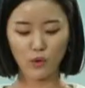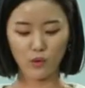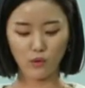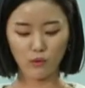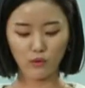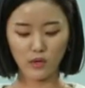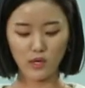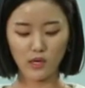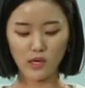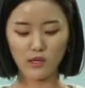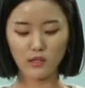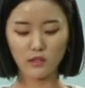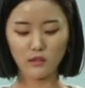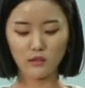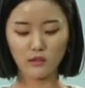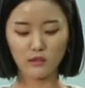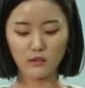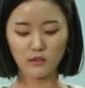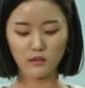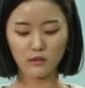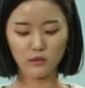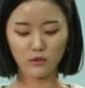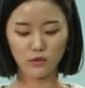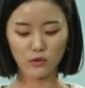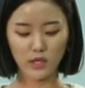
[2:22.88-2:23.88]

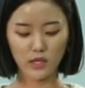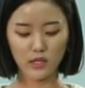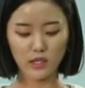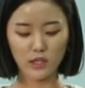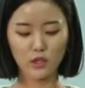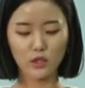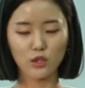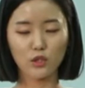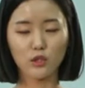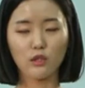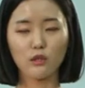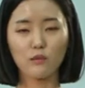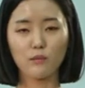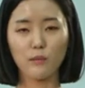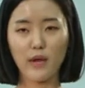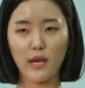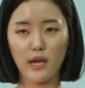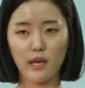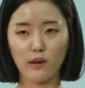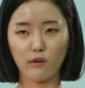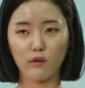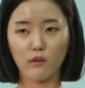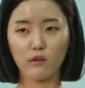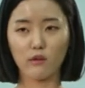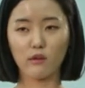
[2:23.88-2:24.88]
Korea's traditional
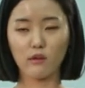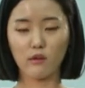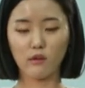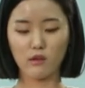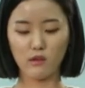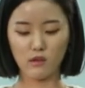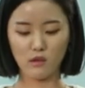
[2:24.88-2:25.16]
pattern.